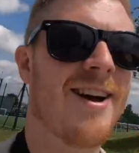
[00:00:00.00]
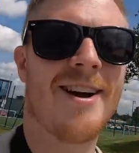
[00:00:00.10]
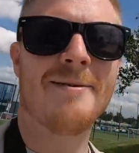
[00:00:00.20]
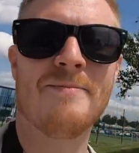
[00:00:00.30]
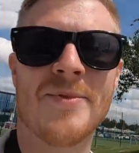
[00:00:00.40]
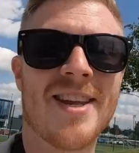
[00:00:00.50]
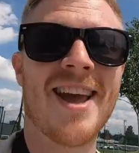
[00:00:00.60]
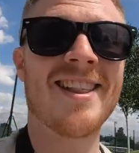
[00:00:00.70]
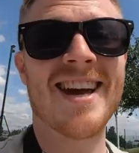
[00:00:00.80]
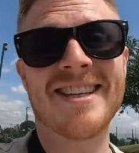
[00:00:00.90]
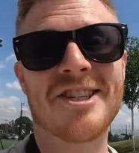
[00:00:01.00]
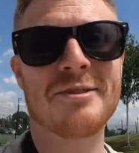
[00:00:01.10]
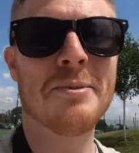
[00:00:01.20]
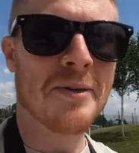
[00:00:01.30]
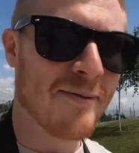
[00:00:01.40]
Um, yeah, that is
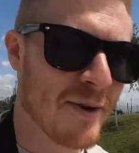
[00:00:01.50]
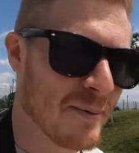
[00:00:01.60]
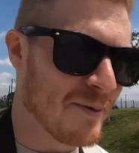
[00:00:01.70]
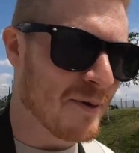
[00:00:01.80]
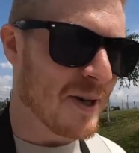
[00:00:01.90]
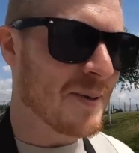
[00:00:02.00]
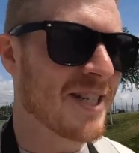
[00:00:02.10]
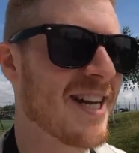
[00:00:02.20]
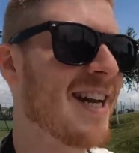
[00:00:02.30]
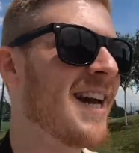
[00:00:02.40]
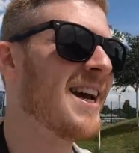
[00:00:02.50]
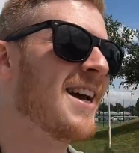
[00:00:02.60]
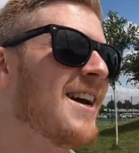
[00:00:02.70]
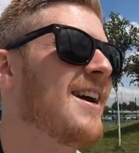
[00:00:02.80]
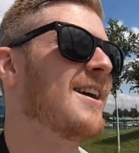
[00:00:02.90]
just modern football for you, isn't it?
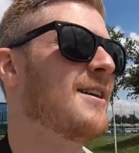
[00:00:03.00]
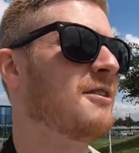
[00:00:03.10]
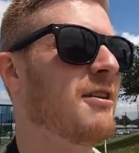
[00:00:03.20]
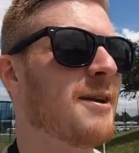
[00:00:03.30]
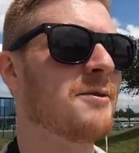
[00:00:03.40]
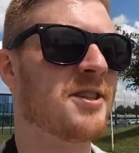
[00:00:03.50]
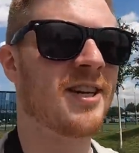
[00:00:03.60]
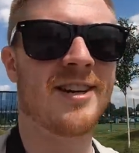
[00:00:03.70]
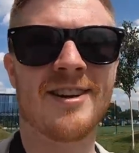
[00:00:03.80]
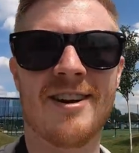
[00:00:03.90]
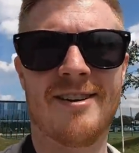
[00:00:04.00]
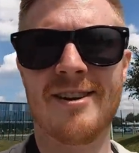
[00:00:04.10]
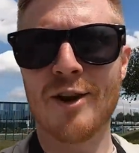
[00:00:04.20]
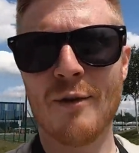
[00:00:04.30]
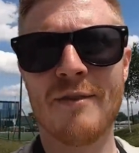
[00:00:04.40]
Uh, grounds are
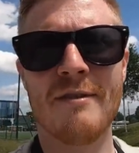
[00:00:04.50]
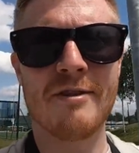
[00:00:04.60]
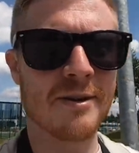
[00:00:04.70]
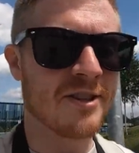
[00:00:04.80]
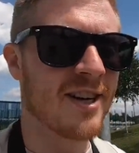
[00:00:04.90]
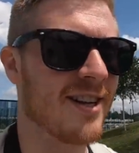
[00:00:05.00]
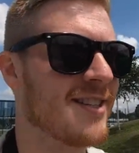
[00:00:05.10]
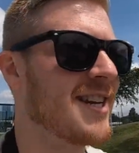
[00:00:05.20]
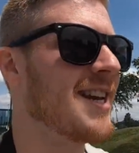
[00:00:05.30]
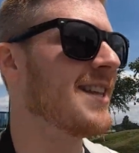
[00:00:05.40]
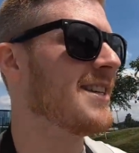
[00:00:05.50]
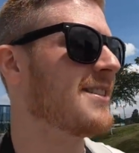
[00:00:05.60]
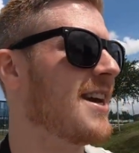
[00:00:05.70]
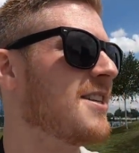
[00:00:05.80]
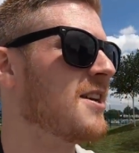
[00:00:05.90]
a lot further outside of the city these
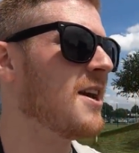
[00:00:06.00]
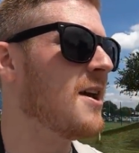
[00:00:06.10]
days.